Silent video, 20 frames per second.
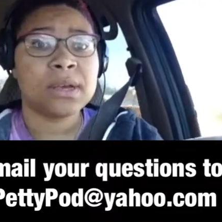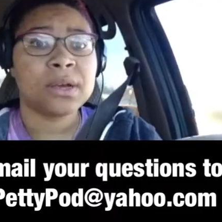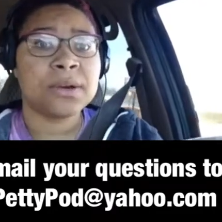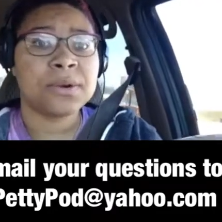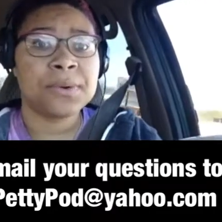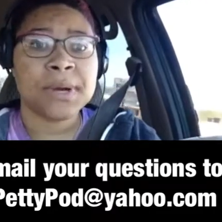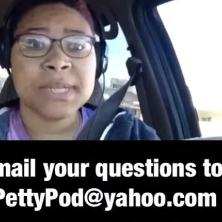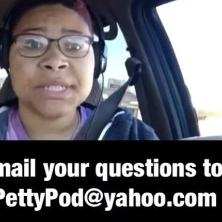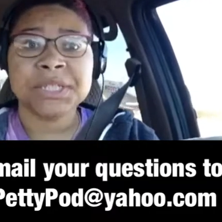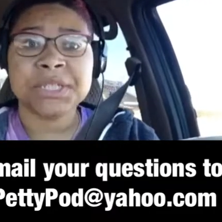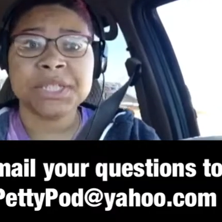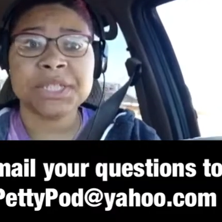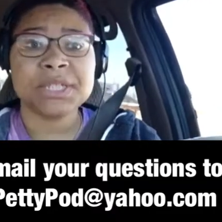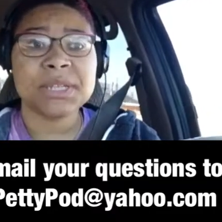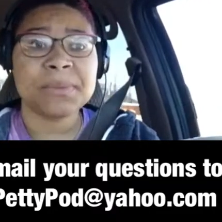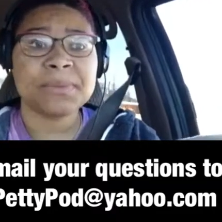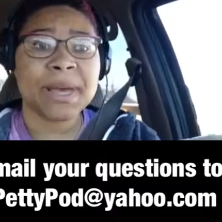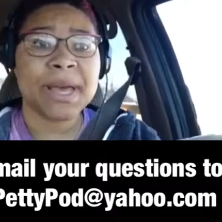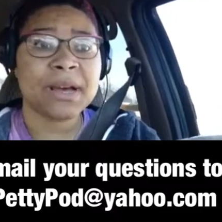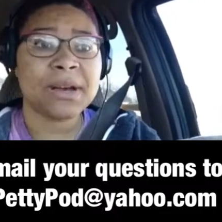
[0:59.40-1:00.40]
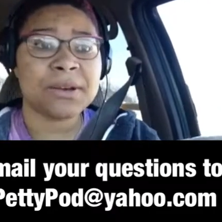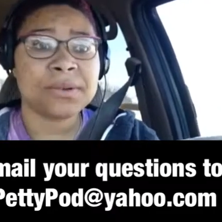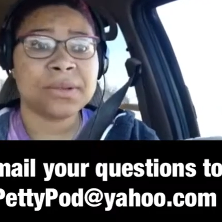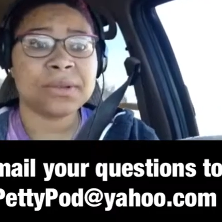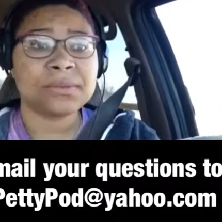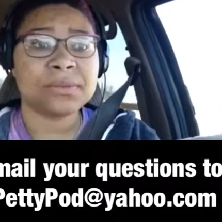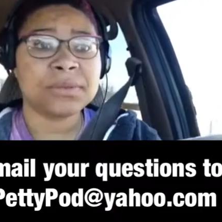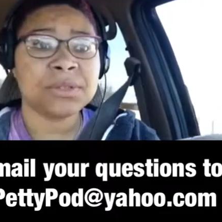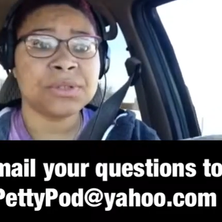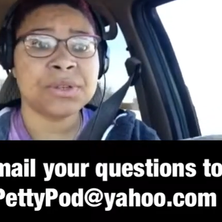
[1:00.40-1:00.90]
Questions about,
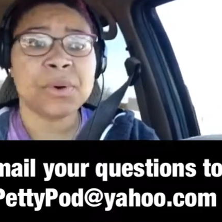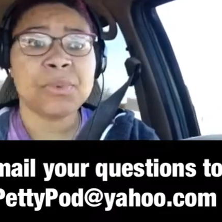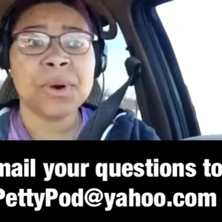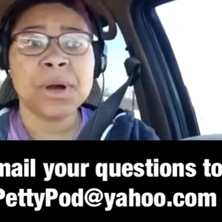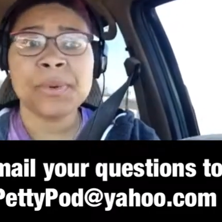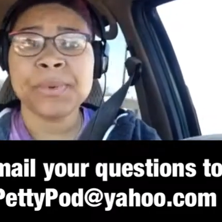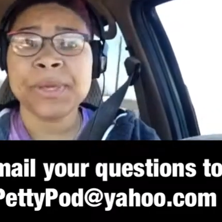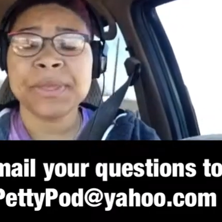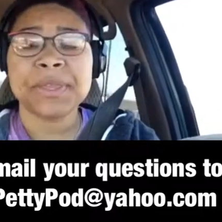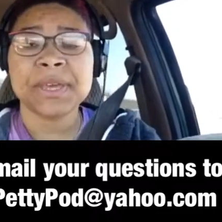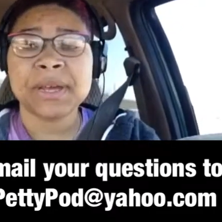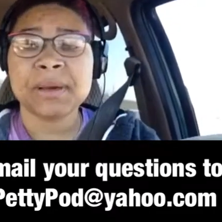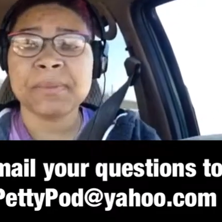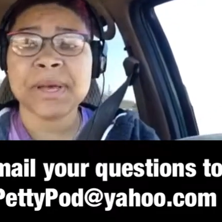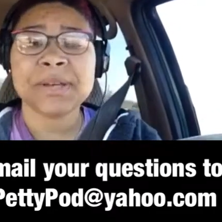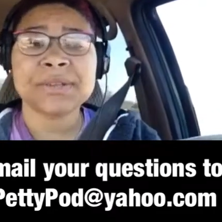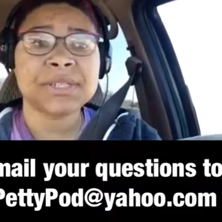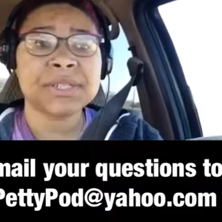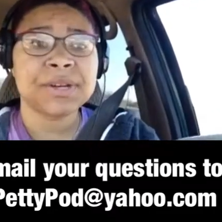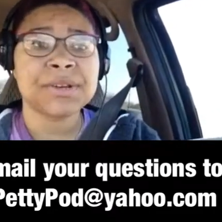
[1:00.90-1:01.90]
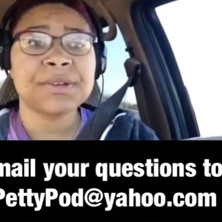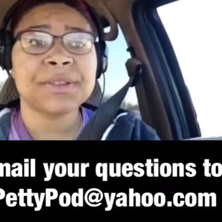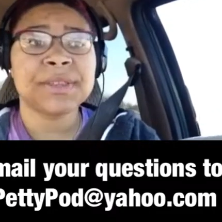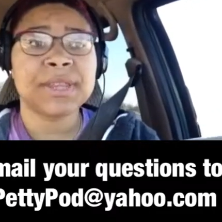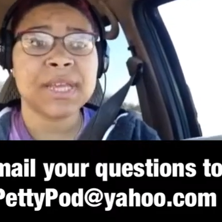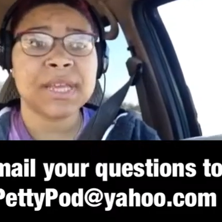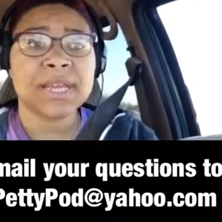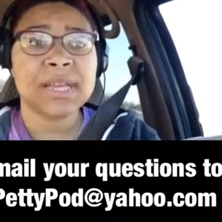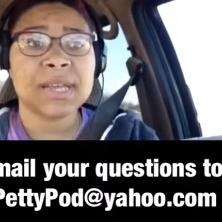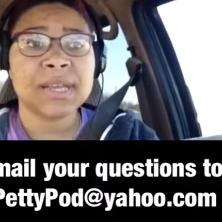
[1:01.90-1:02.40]
what we think about certain
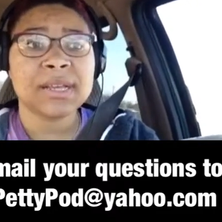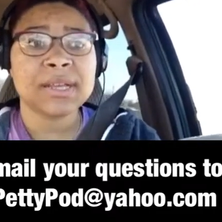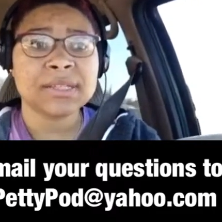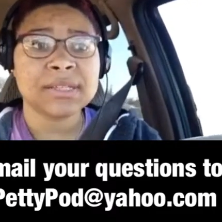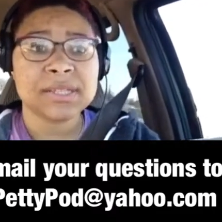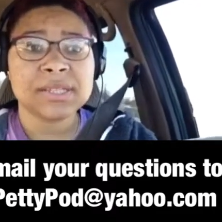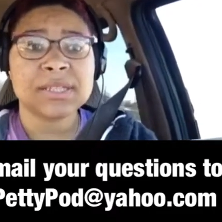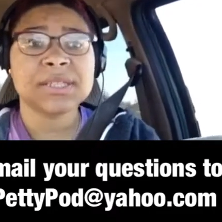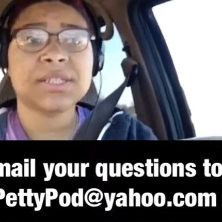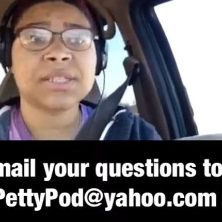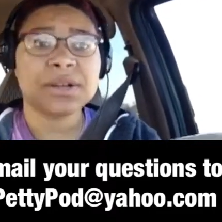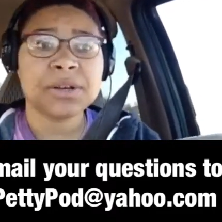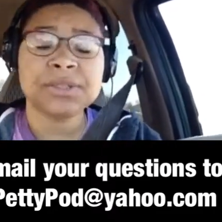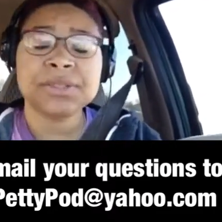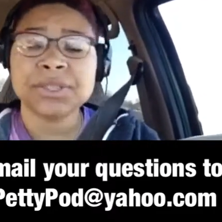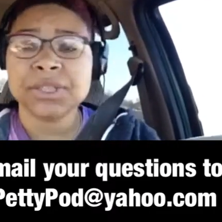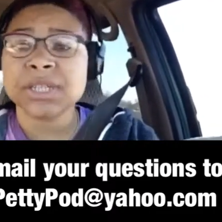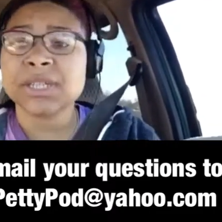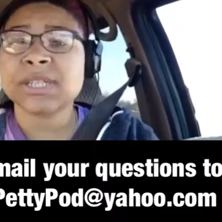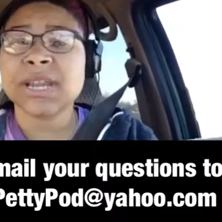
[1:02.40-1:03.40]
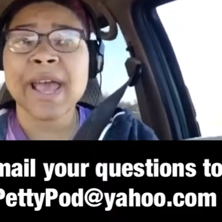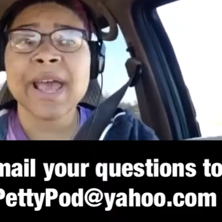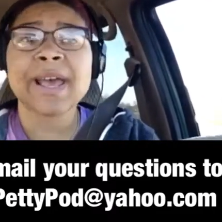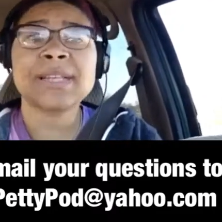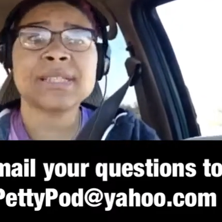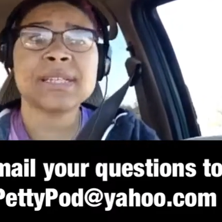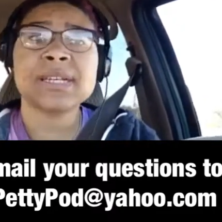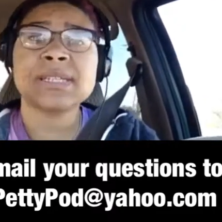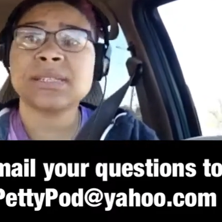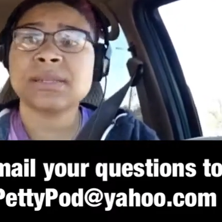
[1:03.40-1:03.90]
things. Just
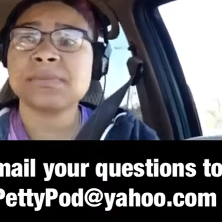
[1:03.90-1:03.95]
ask us